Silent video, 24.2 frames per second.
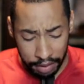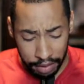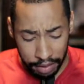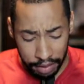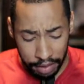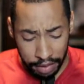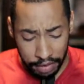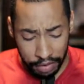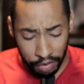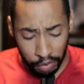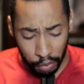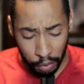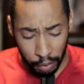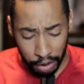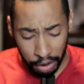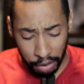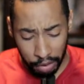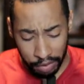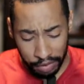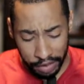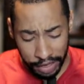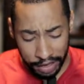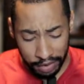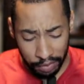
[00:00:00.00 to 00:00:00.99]
This is one of
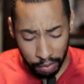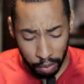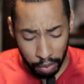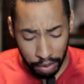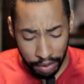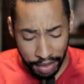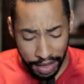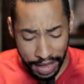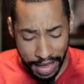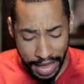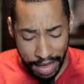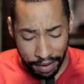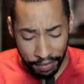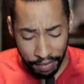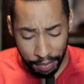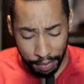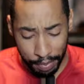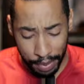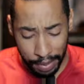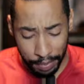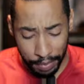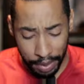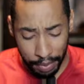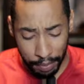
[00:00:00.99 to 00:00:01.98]
those sites where they have a
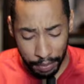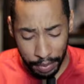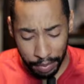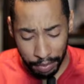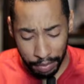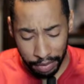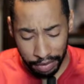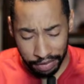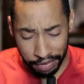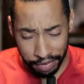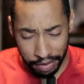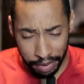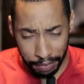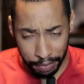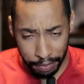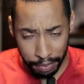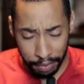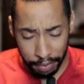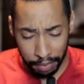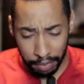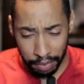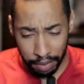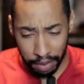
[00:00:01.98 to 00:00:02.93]
premium membership,